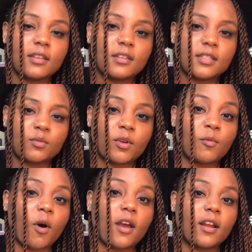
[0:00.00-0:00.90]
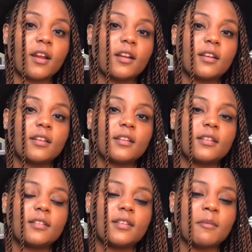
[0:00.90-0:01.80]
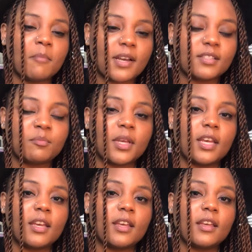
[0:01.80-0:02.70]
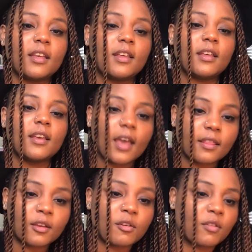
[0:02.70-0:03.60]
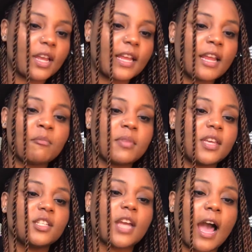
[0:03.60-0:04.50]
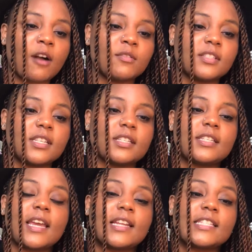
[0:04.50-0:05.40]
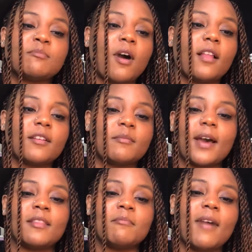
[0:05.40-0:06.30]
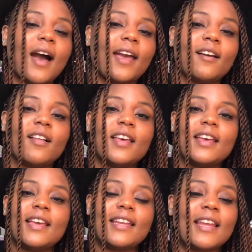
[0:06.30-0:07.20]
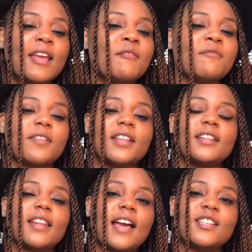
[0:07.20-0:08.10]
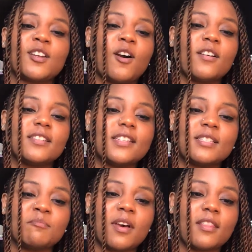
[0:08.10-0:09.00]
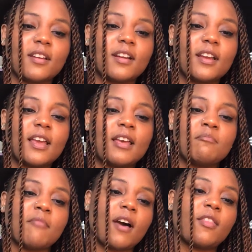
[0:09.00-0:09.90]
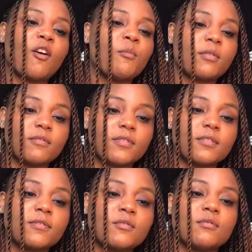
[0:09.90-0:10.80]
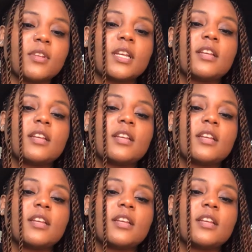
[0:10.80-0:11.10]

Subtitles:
Sweet water, it must be. And the green and peach houses getting smaller by the mile. An infant latching onto his mother, mouth open for food.